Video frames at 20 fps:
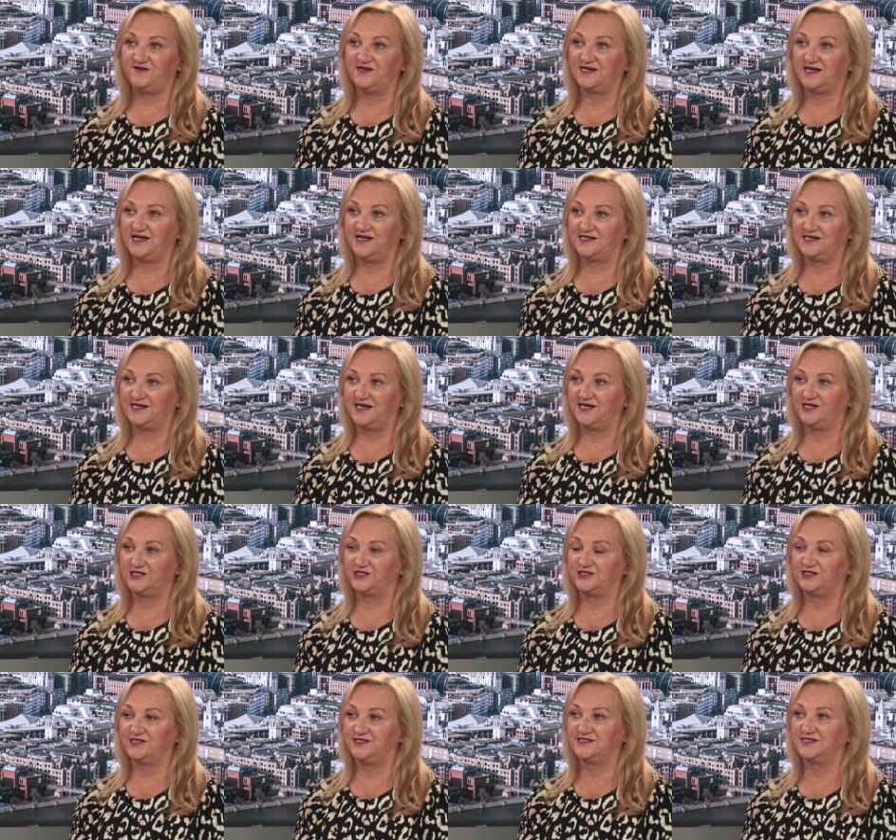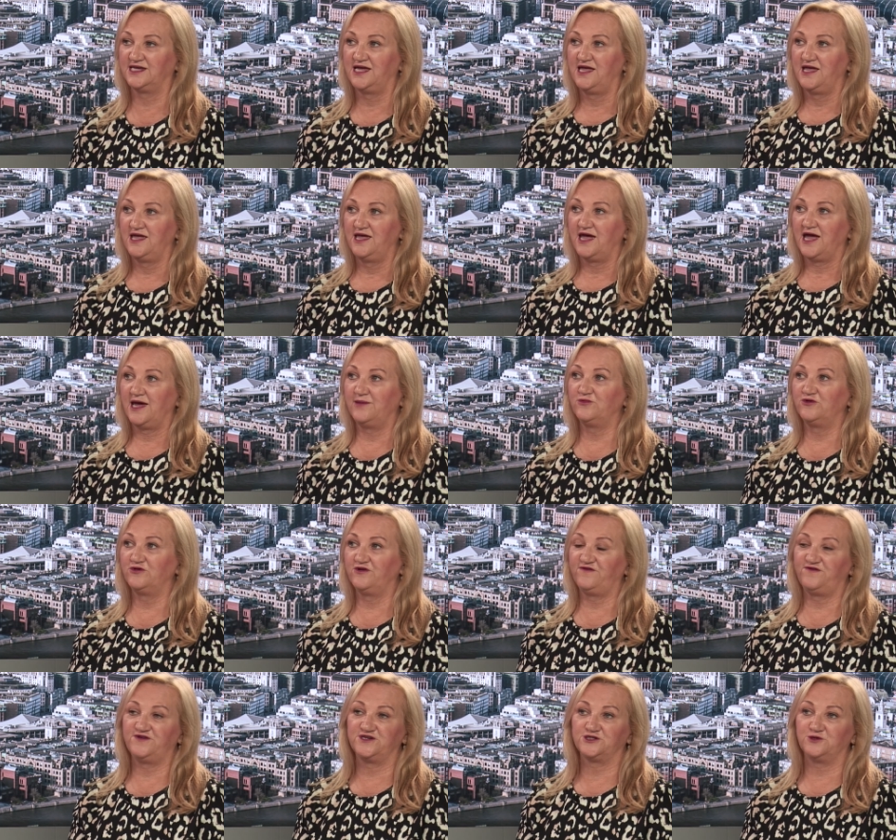calculations, and more
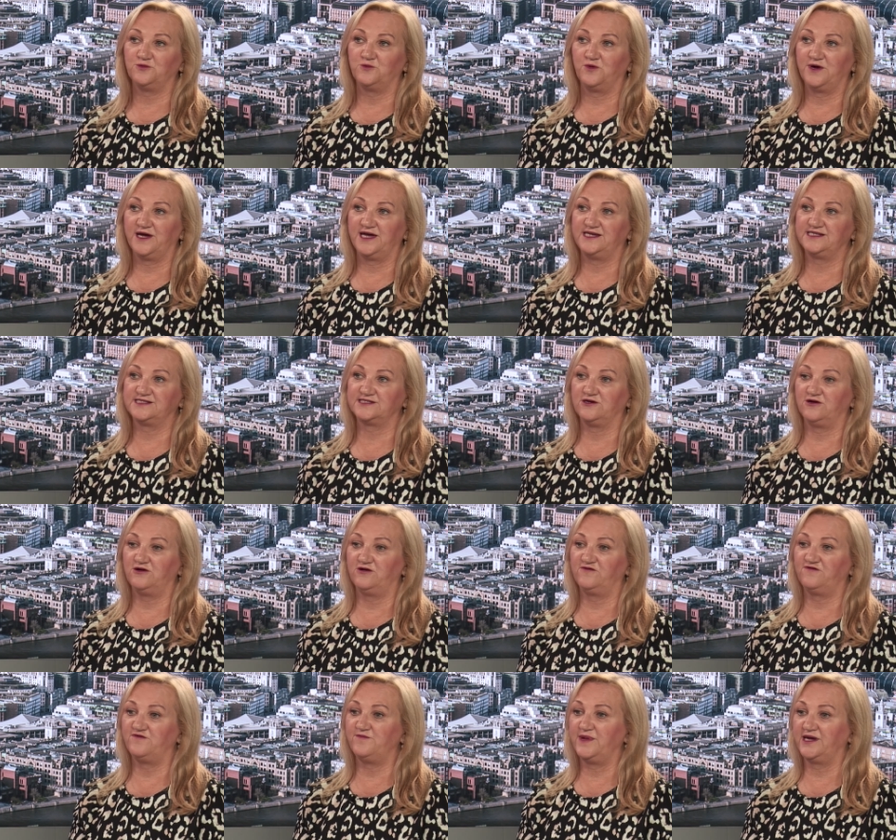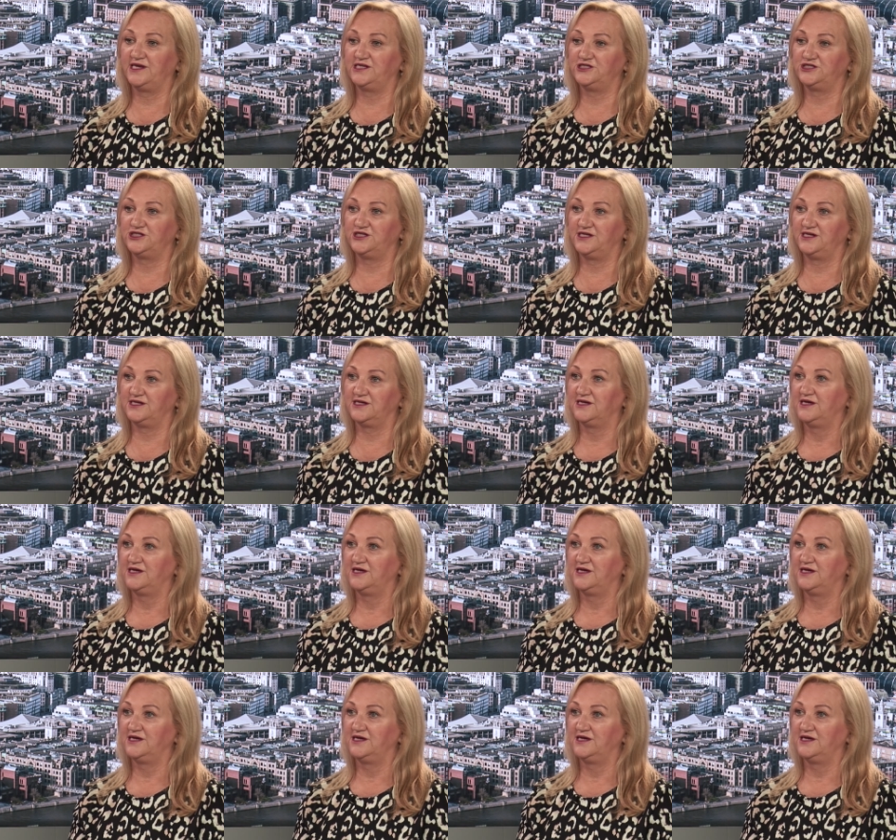efficient ways of managing